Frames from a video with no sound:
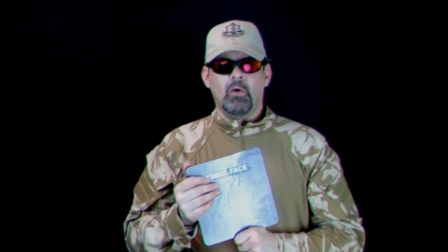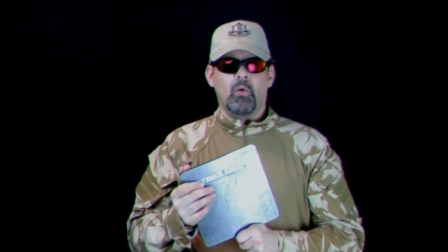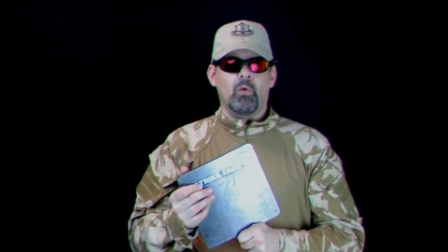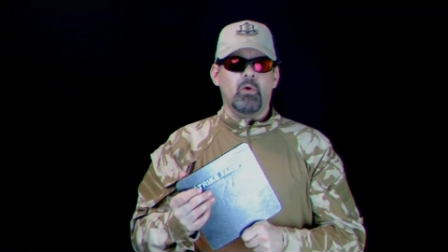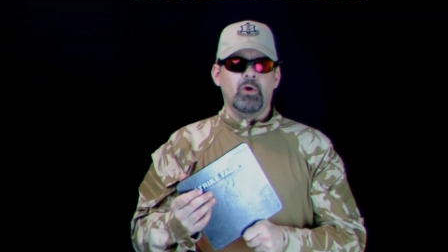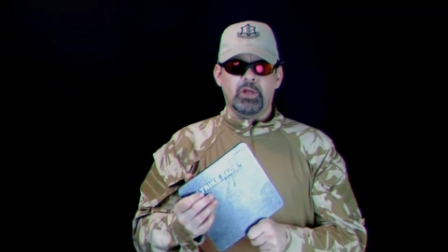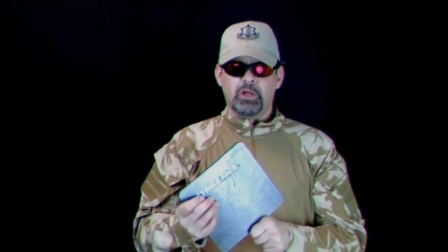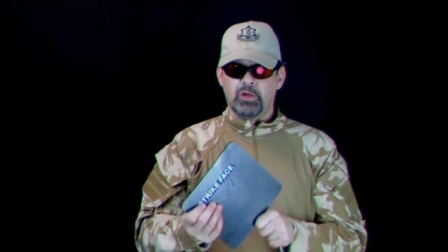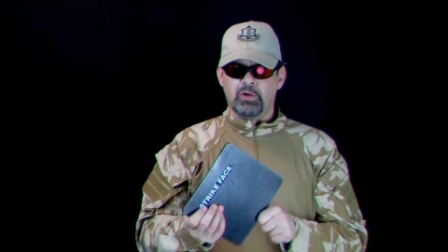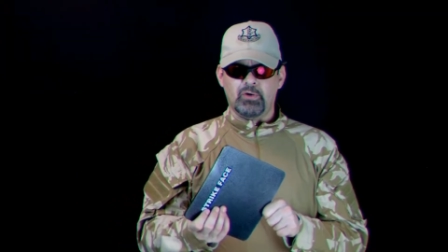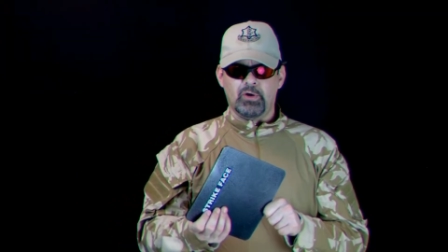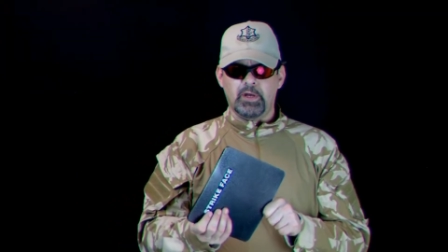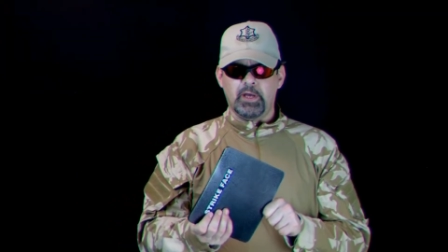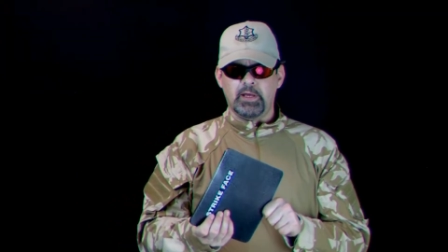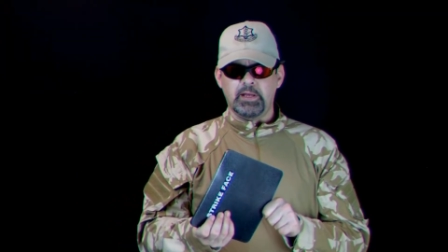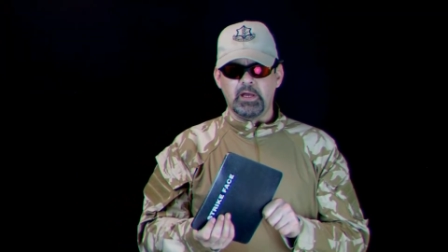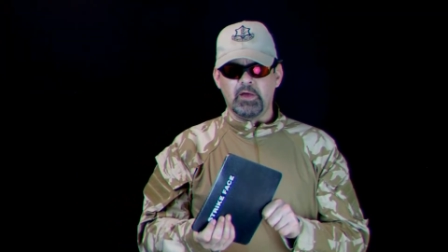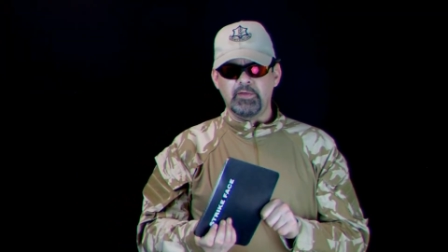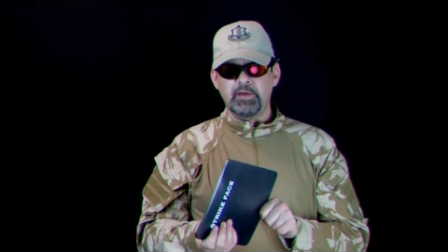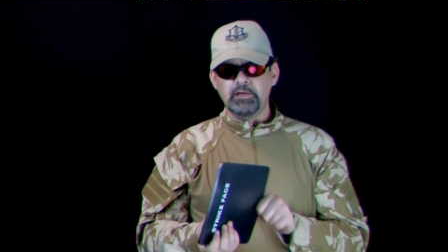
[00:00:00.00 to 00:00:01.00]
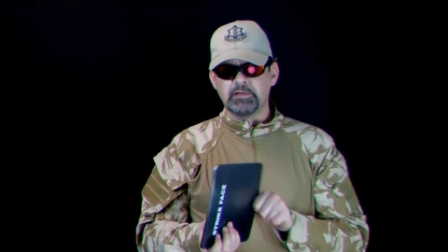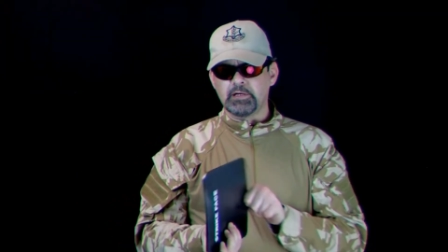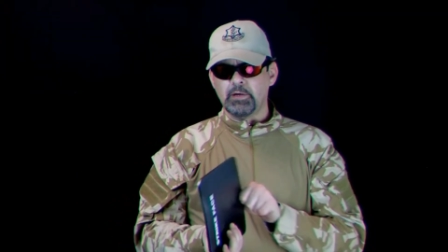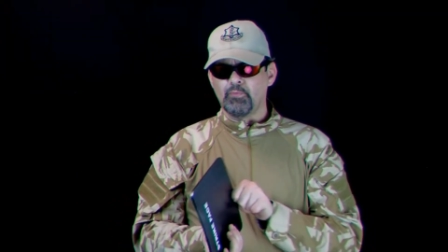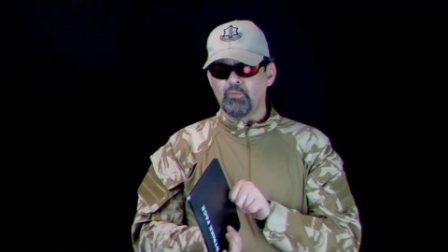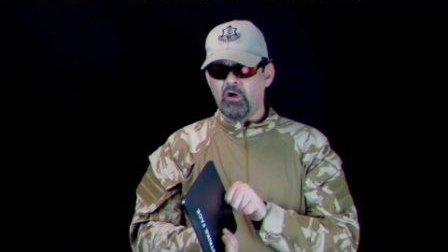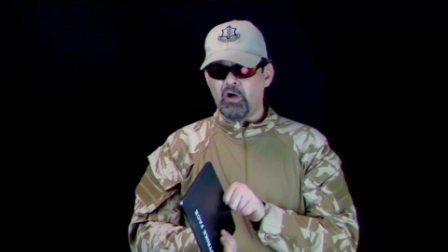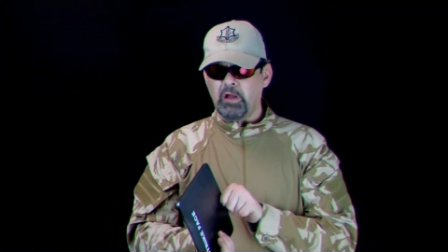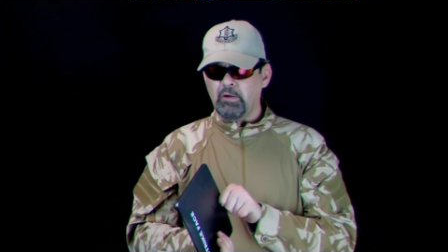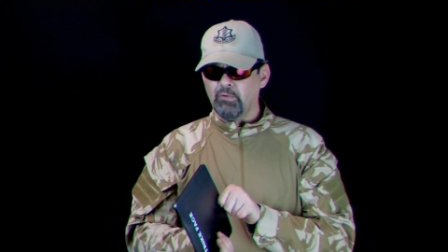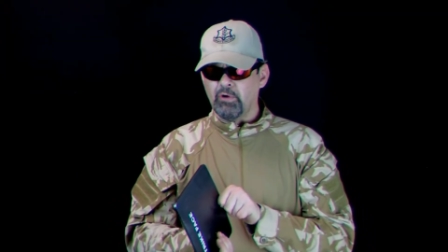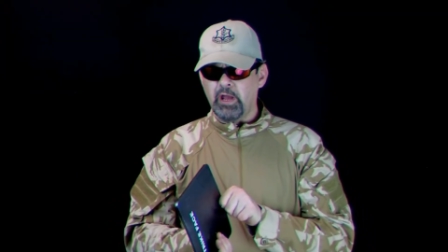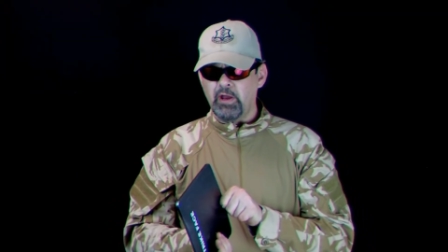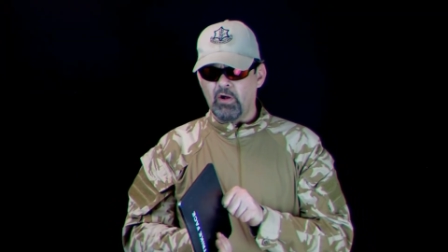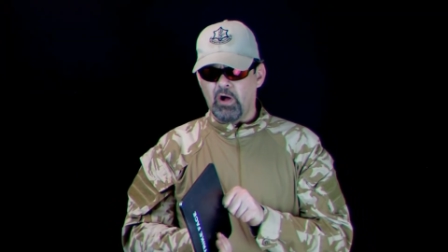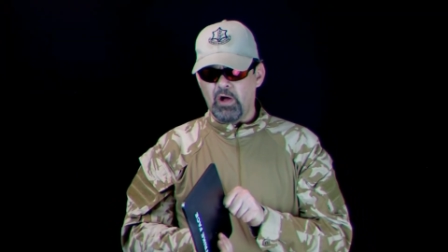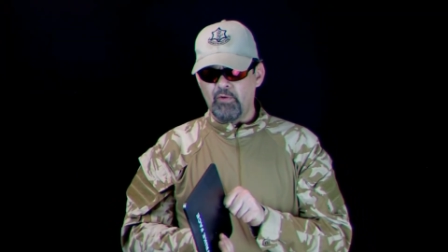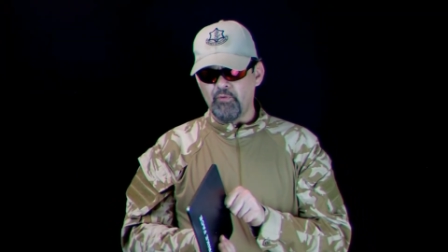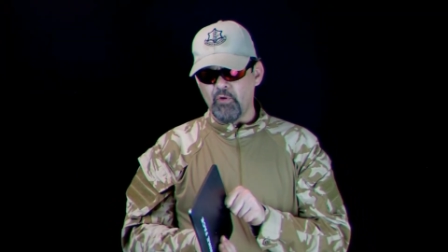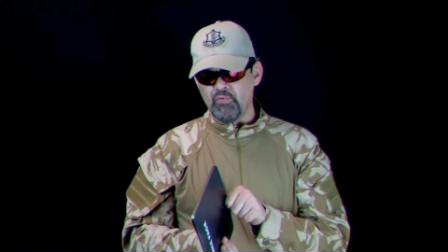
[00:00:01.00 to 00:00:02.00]
or you can go ahead, you know, these come
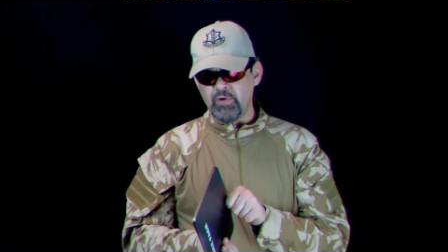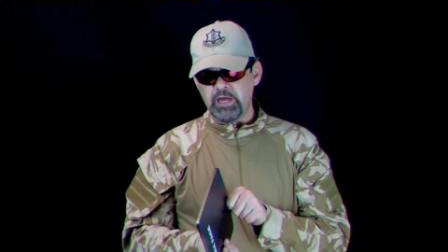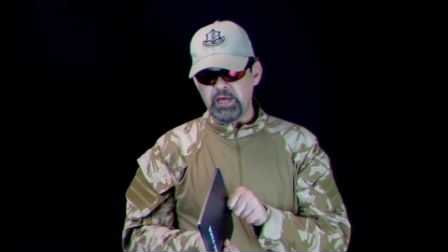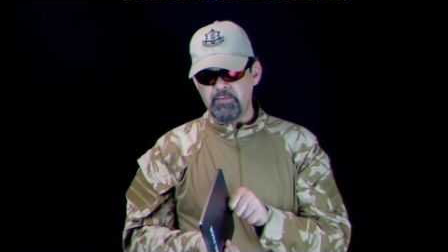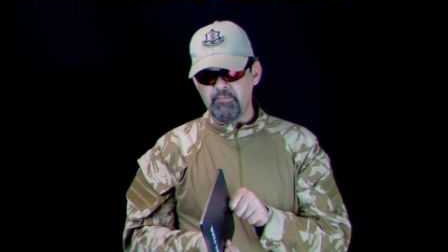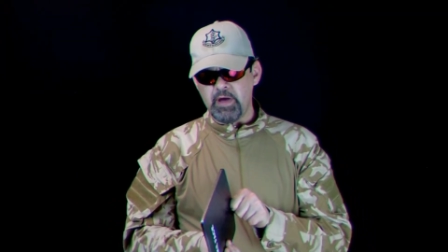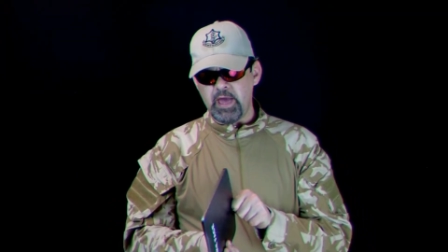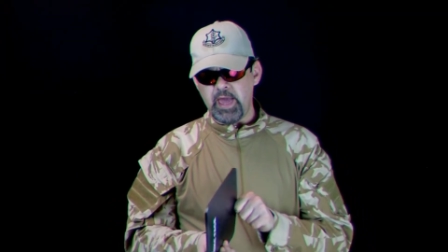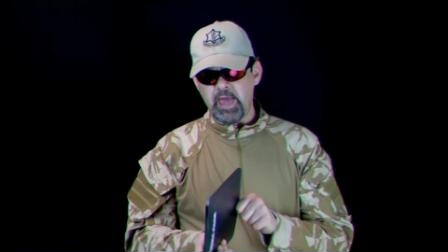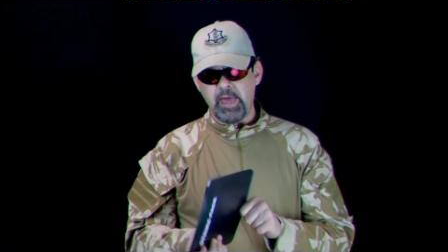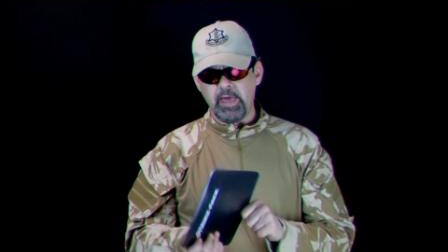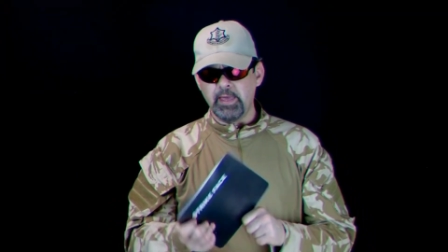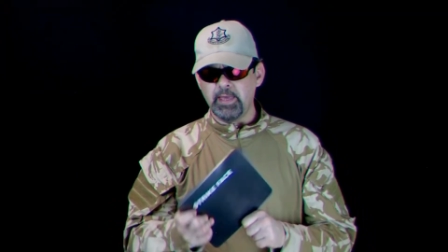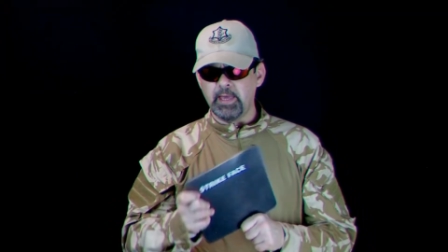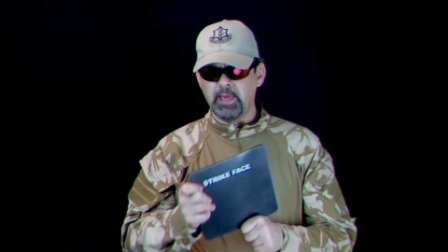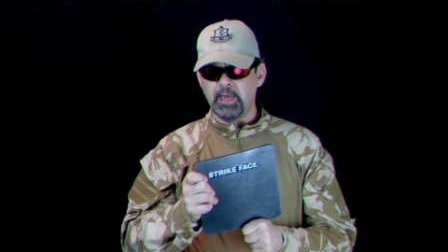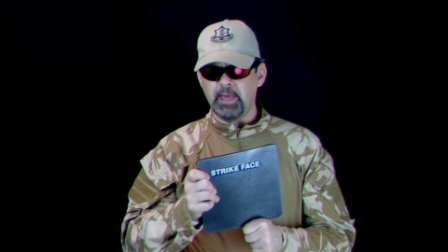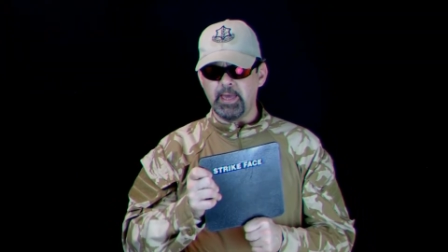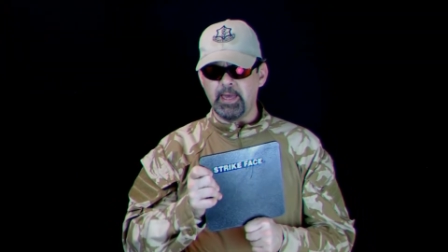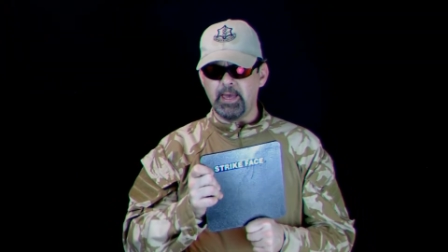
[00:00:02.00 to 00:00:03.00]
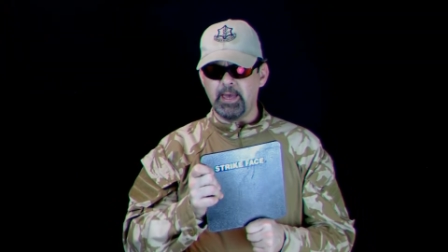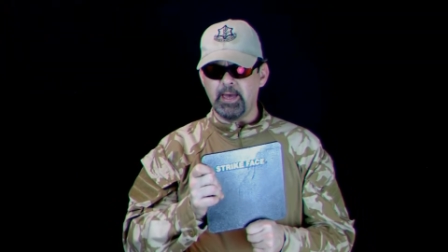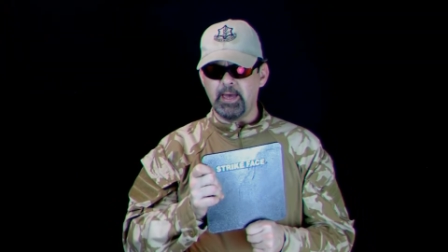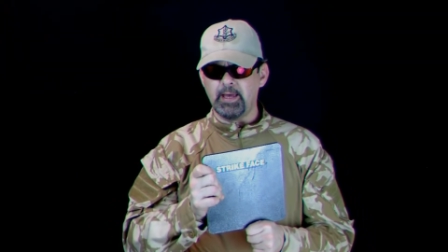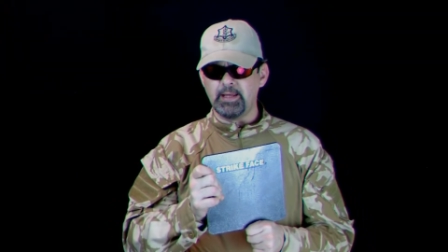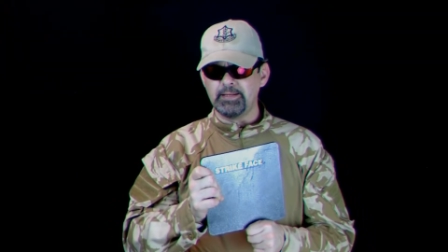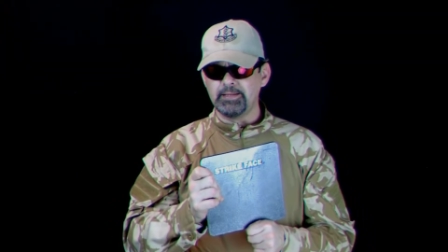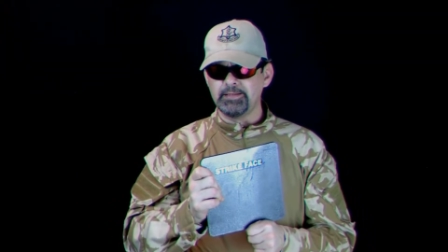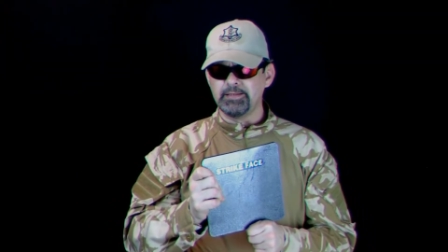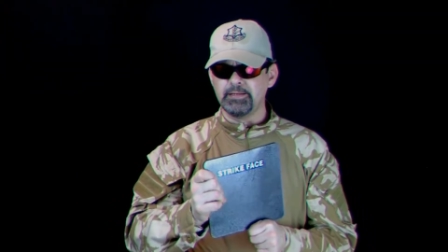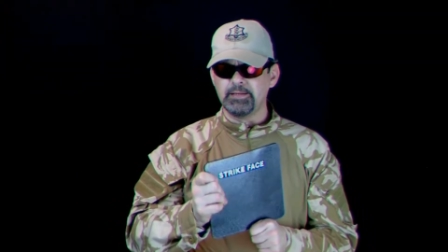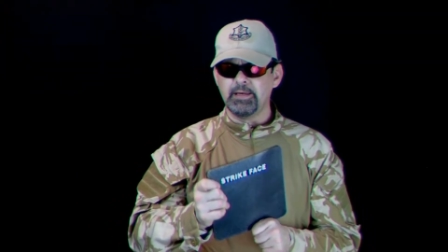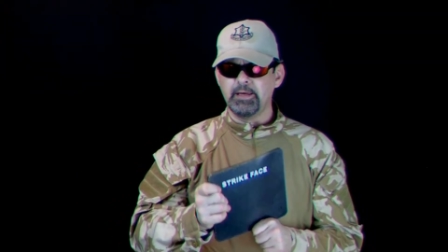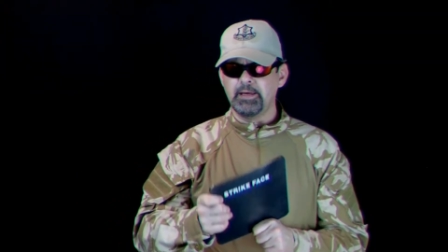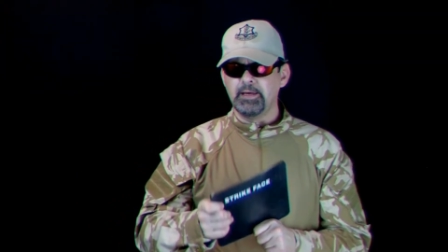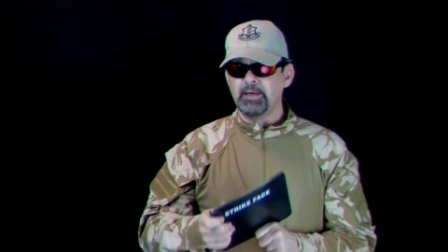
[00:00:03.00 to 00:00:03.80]
right off of eBay, and